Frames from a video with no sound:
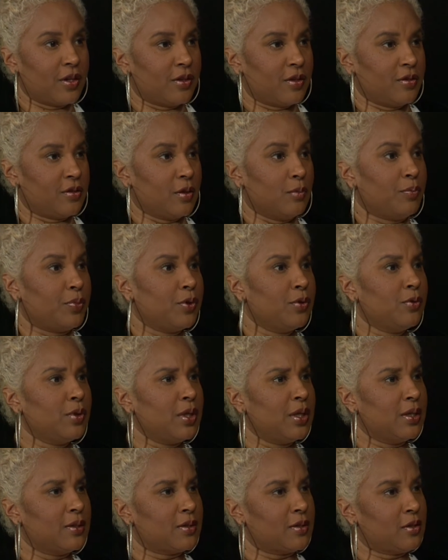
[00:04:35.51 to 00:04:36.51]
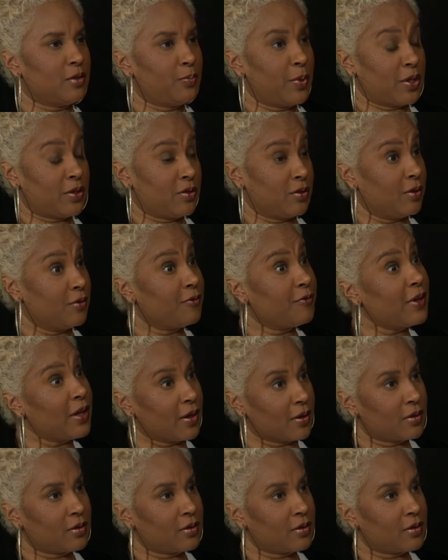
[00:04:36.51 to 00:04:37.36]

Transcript: Is it beauty? Is it special effects?